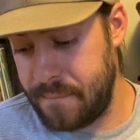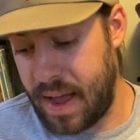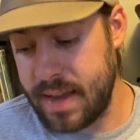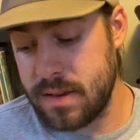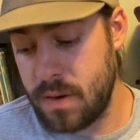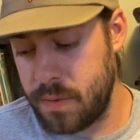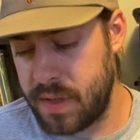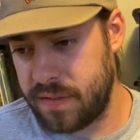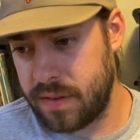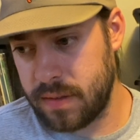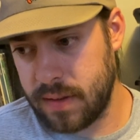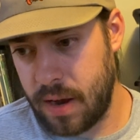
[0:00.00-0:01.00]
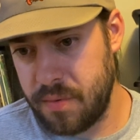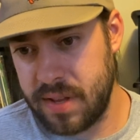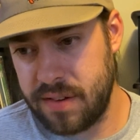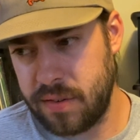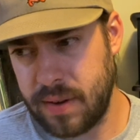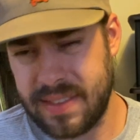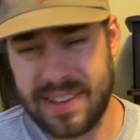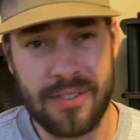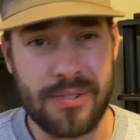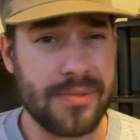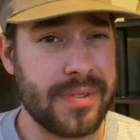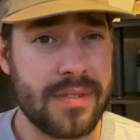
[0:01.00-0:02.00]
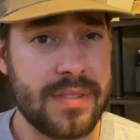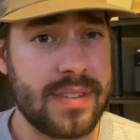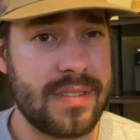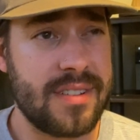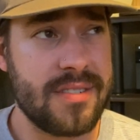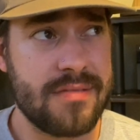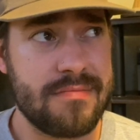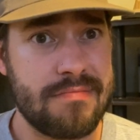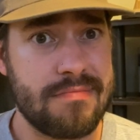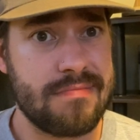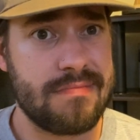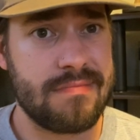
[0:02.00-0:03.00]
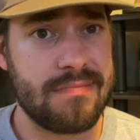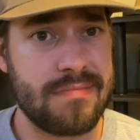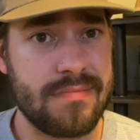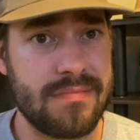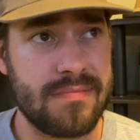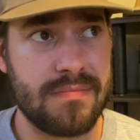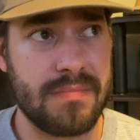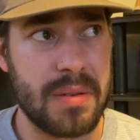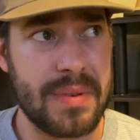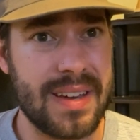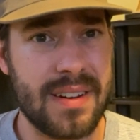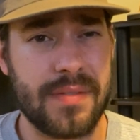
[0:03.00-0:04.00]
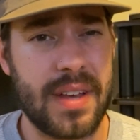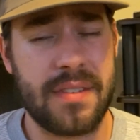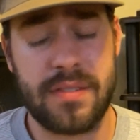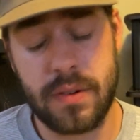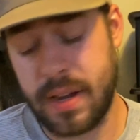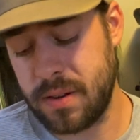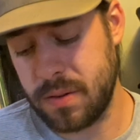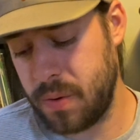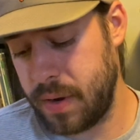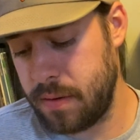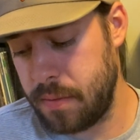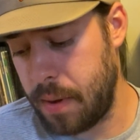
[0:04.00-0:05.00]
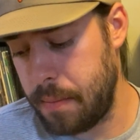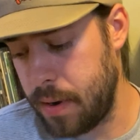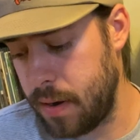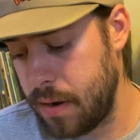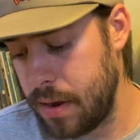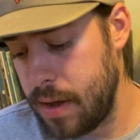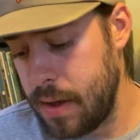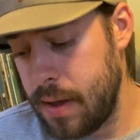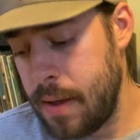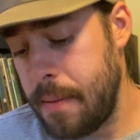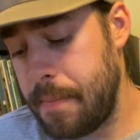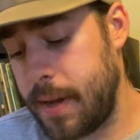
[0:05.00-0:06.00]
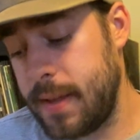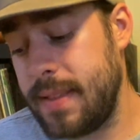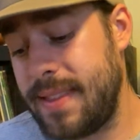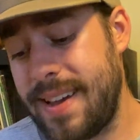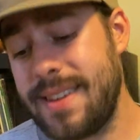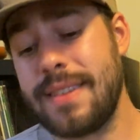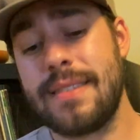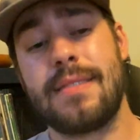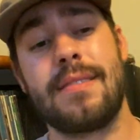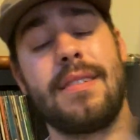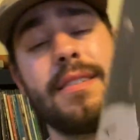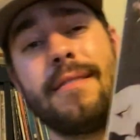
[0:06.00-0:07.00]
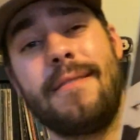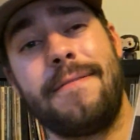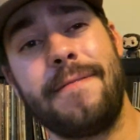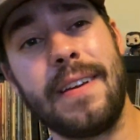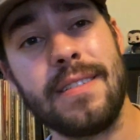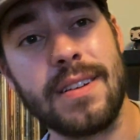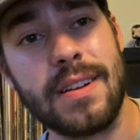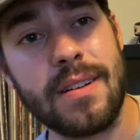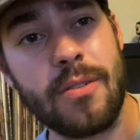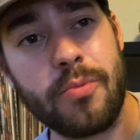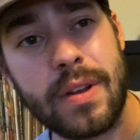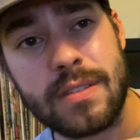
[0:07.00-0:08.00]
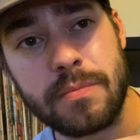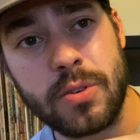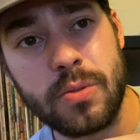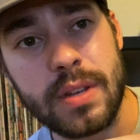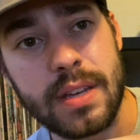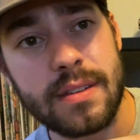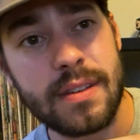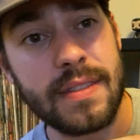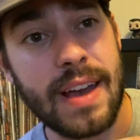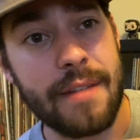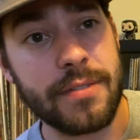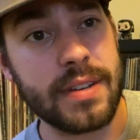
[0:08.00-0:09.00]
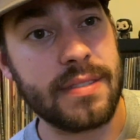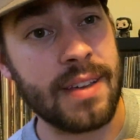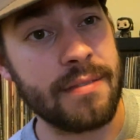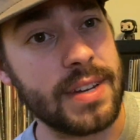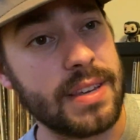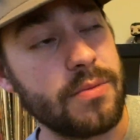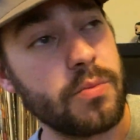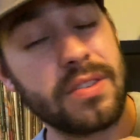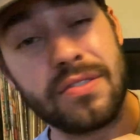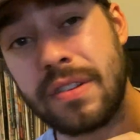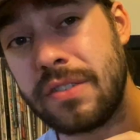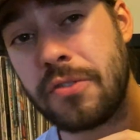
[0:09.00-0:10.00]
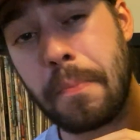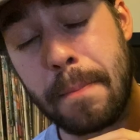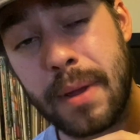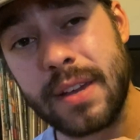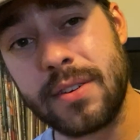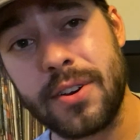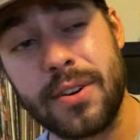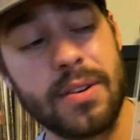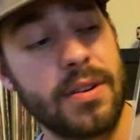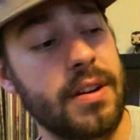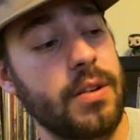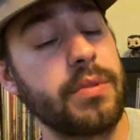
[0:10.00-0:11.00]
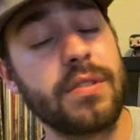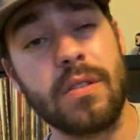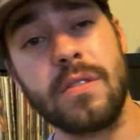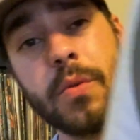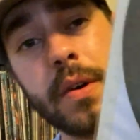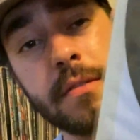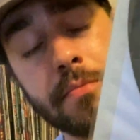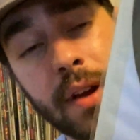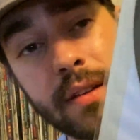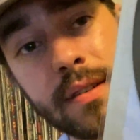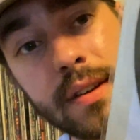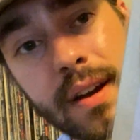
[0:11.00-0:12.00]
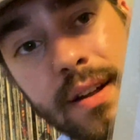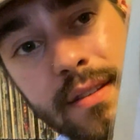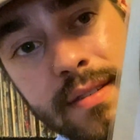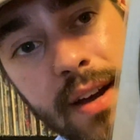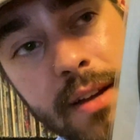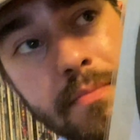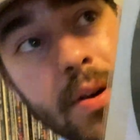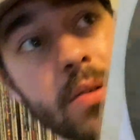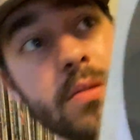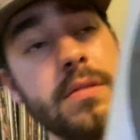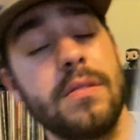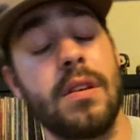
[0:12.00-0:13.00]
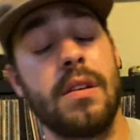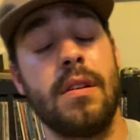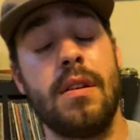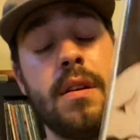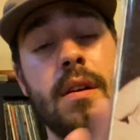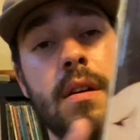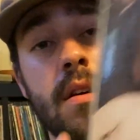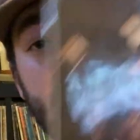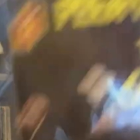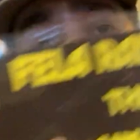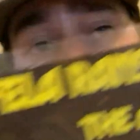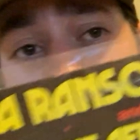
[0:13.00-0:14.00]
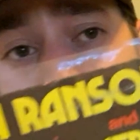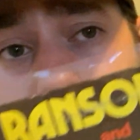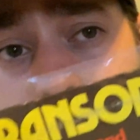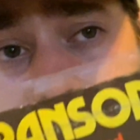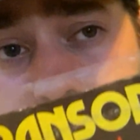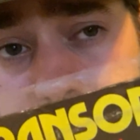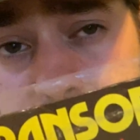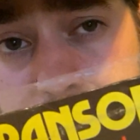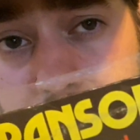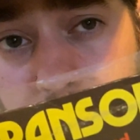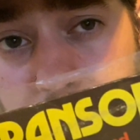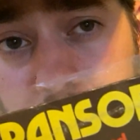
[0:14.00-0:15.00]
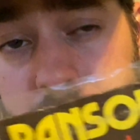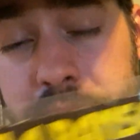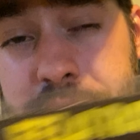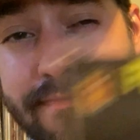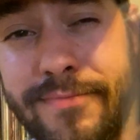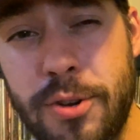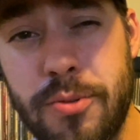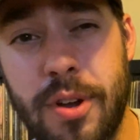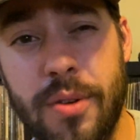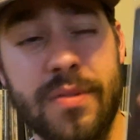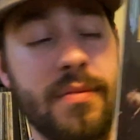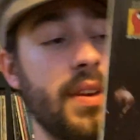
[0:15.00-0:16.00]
know this just got reissued, I think, earlier this year. Maybe end of last year, I don't quite remember. But that is Fela Ransom Kuti in the Africa 70 with Ginger Baker. Original US pressing on Signpost. Possibly a promo. Who knows?